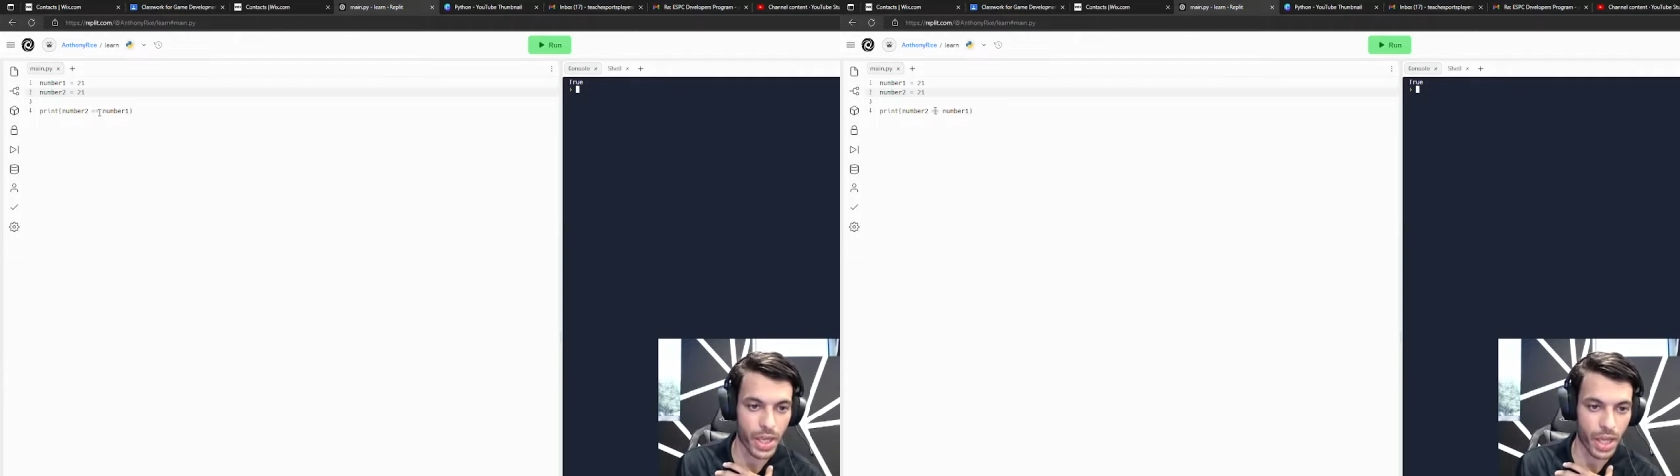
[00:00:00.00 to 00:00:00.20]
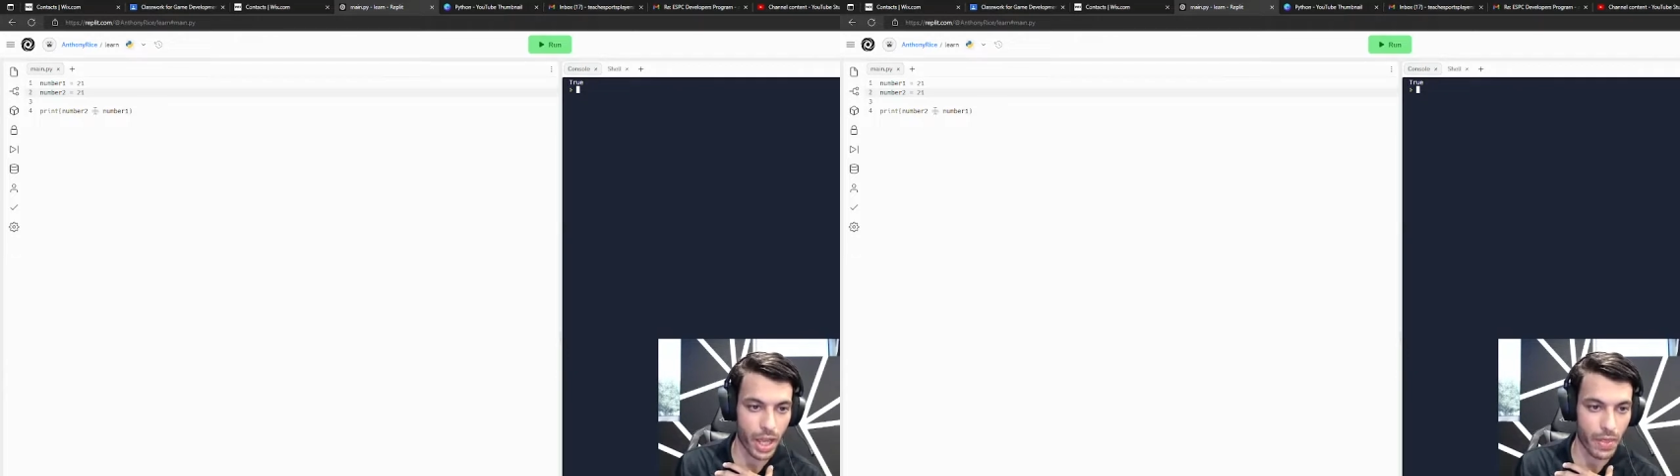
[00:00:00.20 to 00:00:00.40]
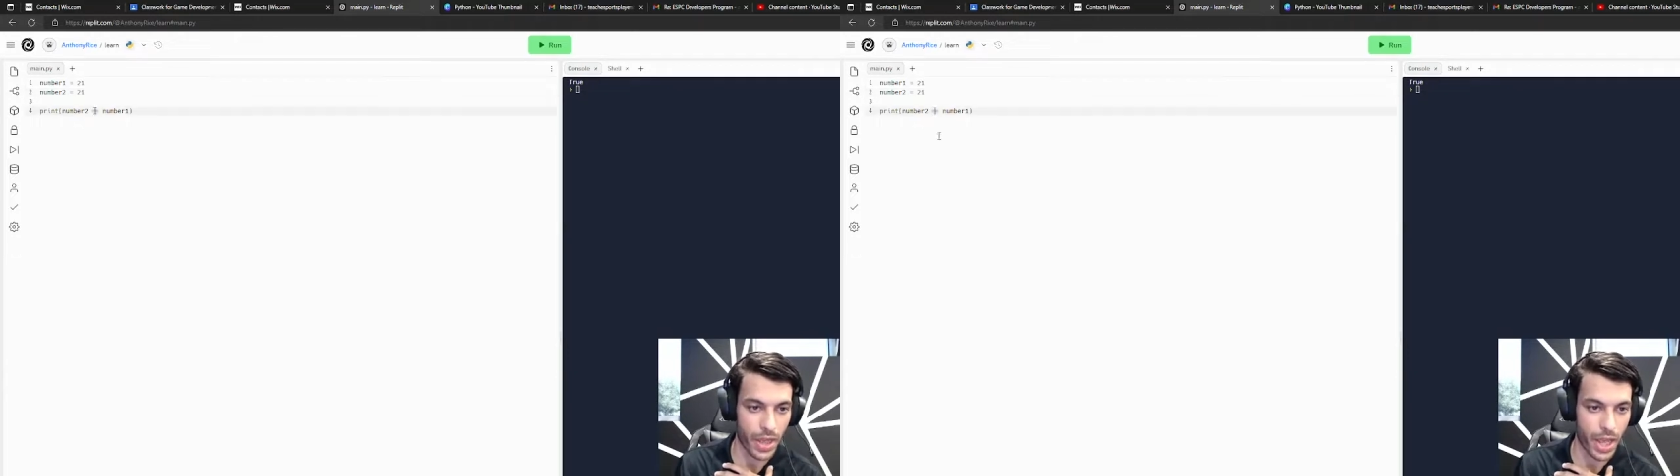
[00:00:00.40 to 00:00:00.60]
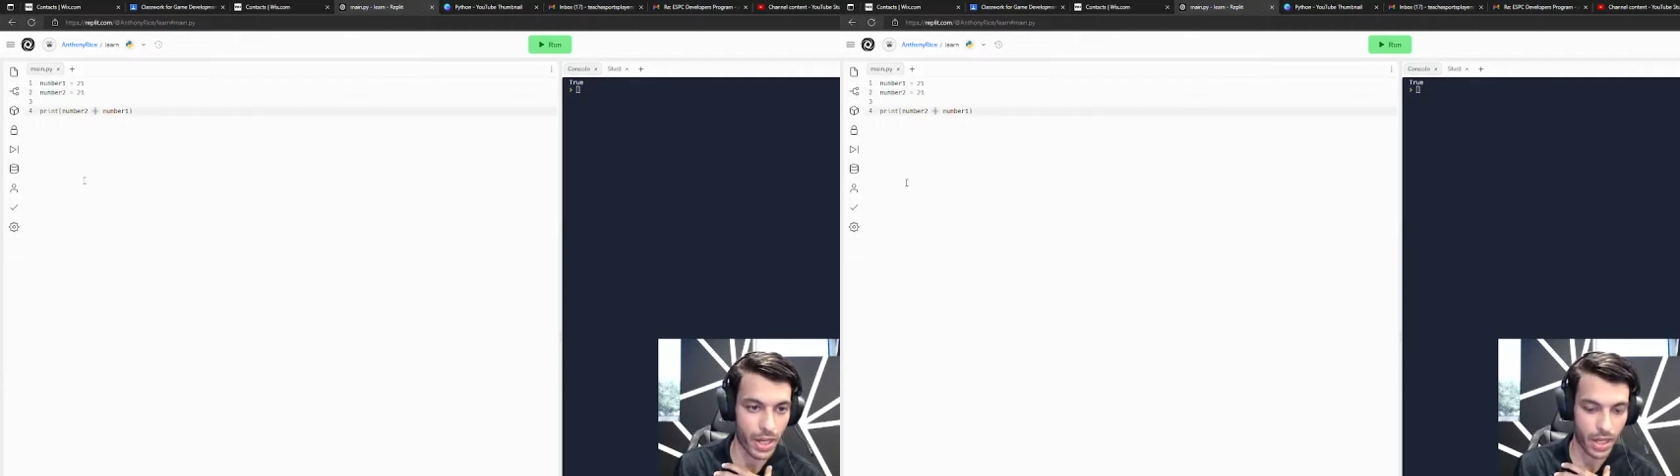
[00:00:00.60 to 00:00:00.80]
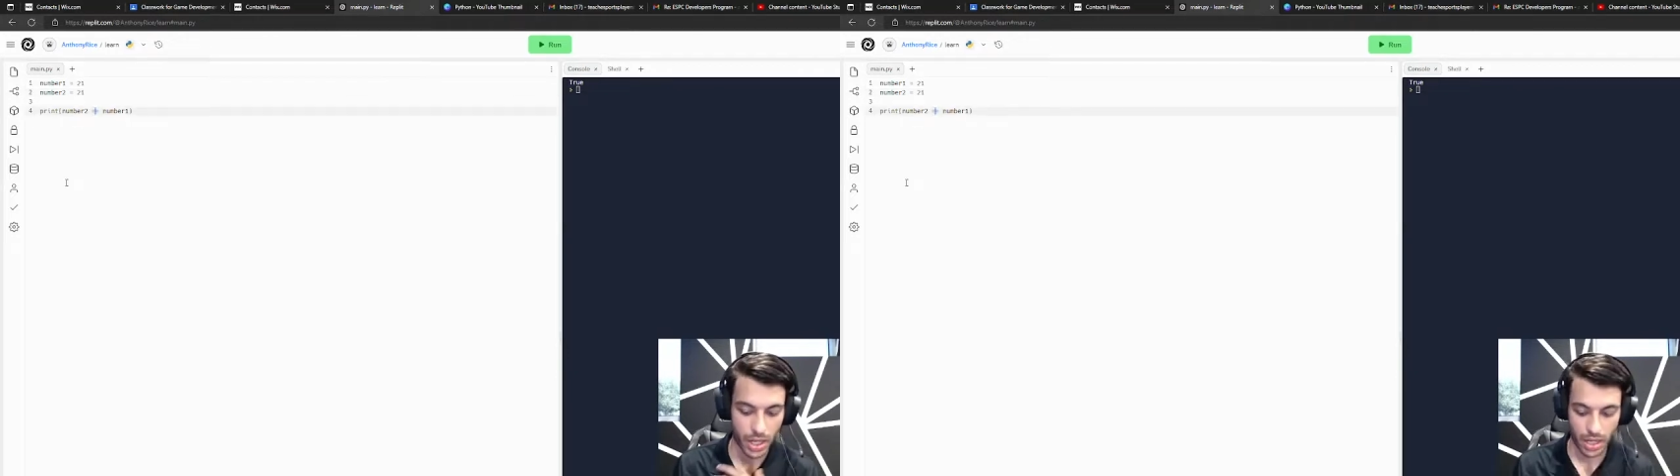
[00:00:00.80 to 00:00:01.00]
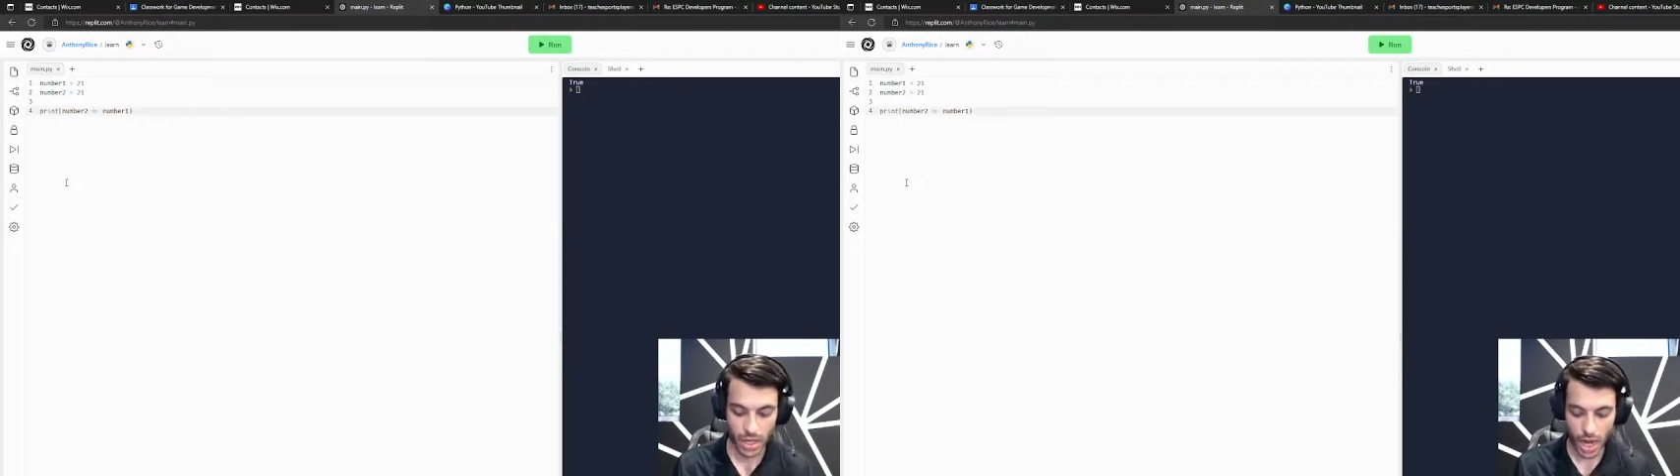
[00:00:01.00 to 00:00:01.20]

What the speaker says: And then not